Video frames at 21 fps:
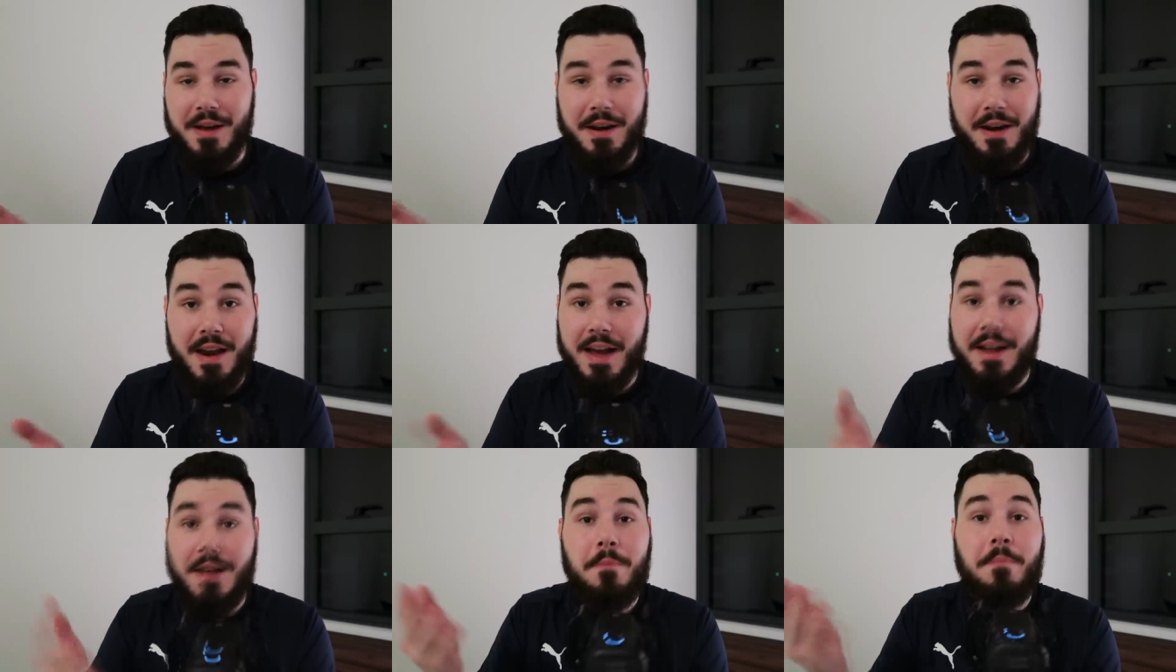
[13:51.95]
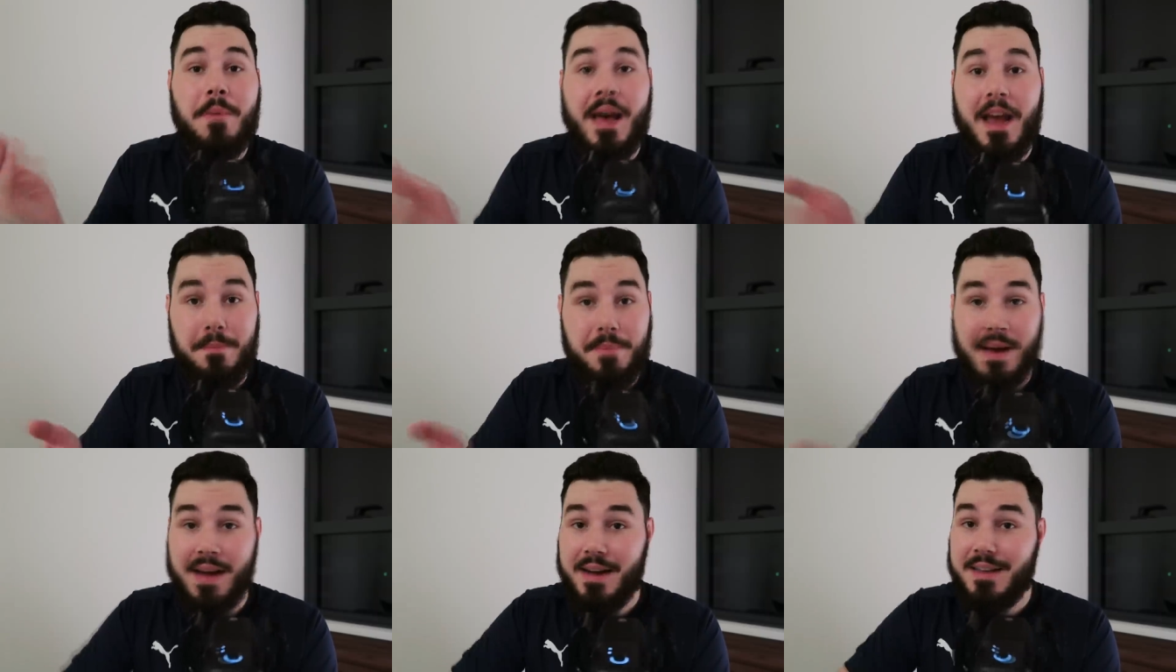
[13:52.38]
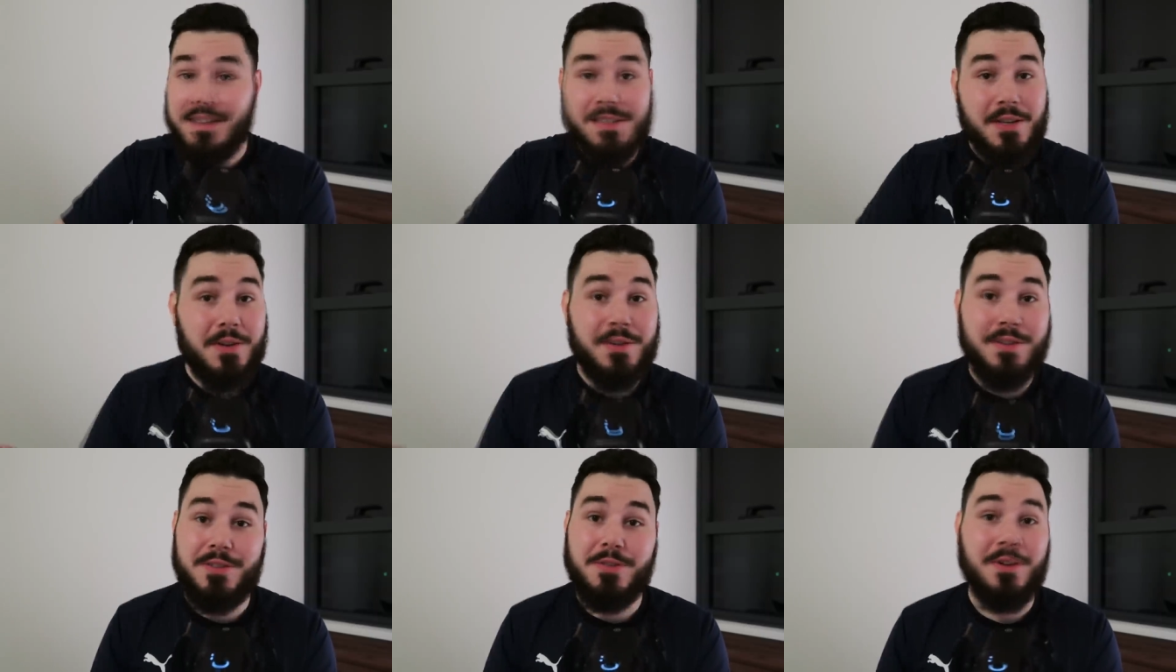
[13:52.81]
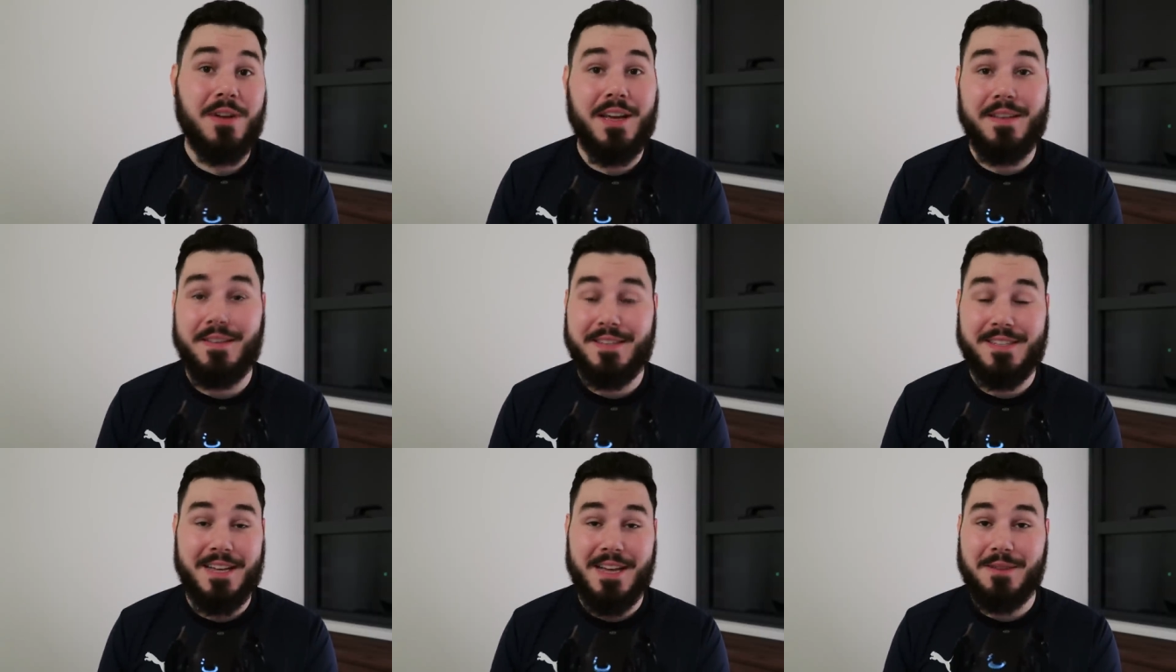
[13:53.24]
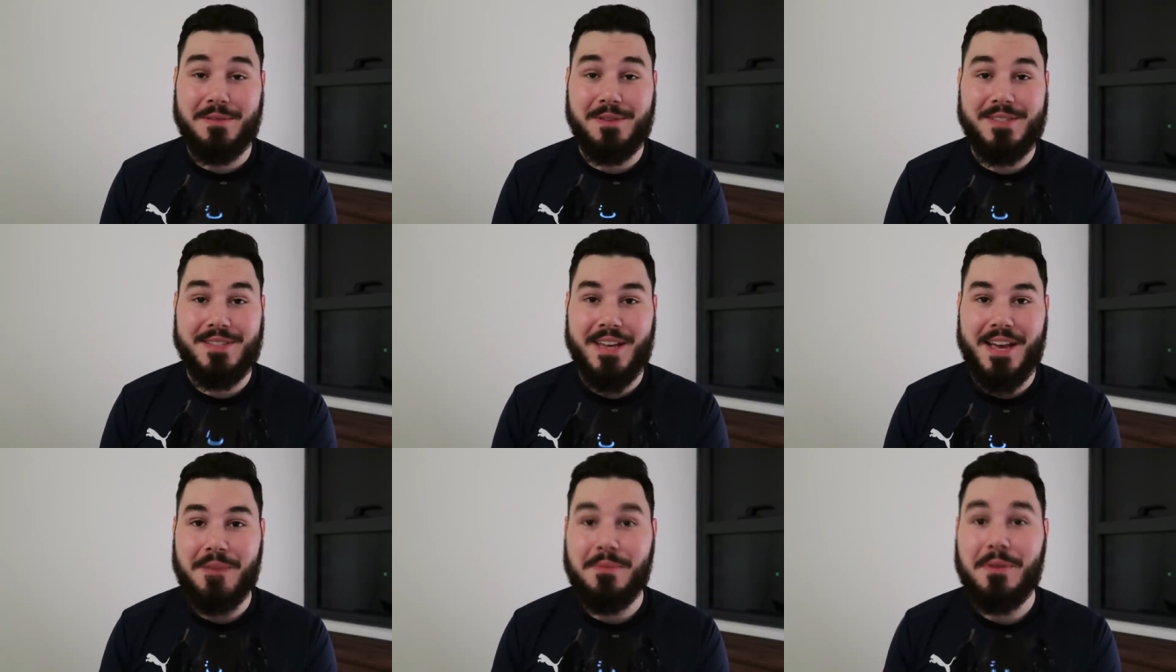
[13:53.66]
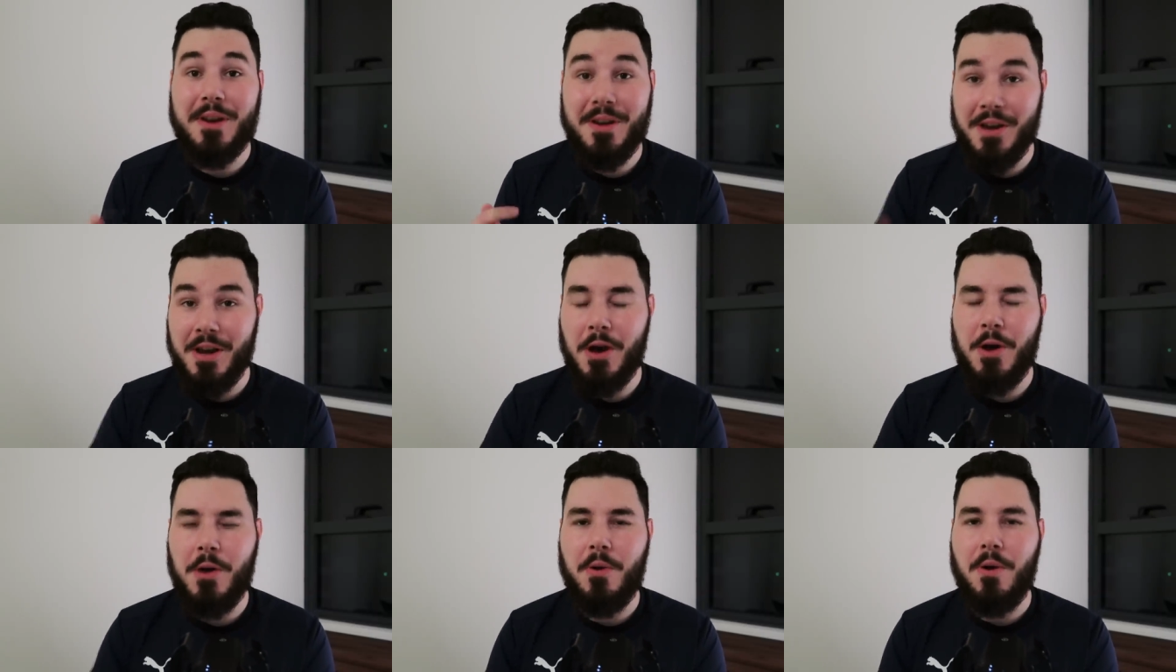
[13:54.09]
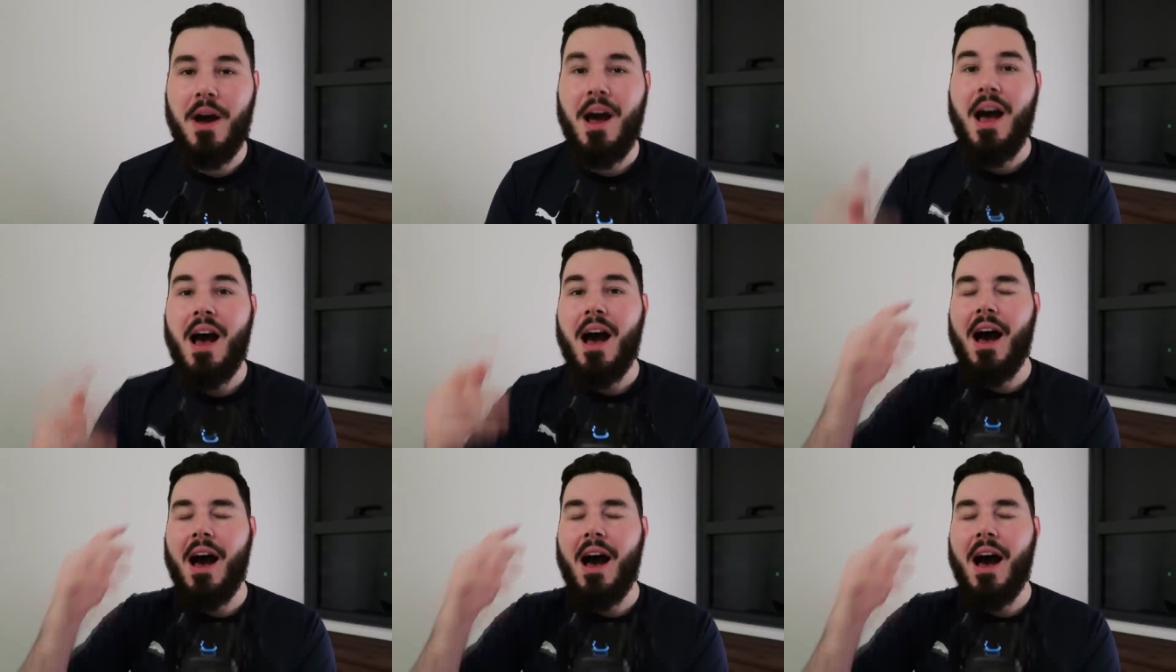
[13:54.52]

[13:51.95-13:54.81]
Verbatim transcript: Like a backpacker's hostel, like this guy was saying, but no,